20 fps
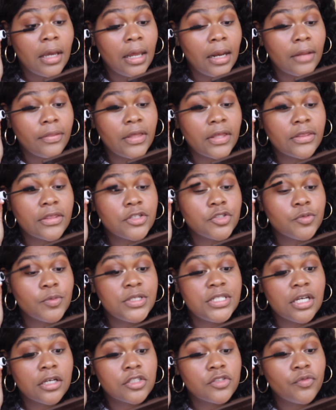I think this
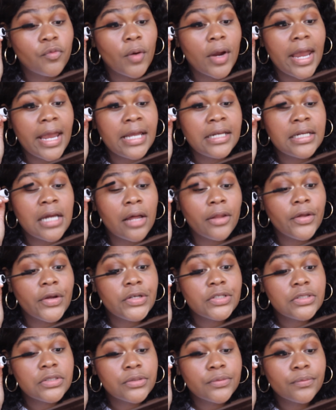retails for
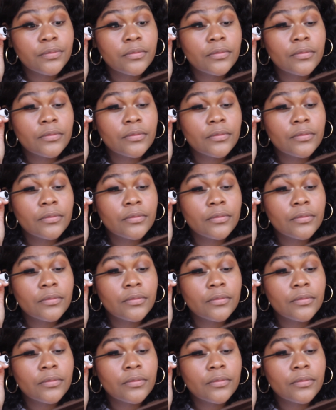$8.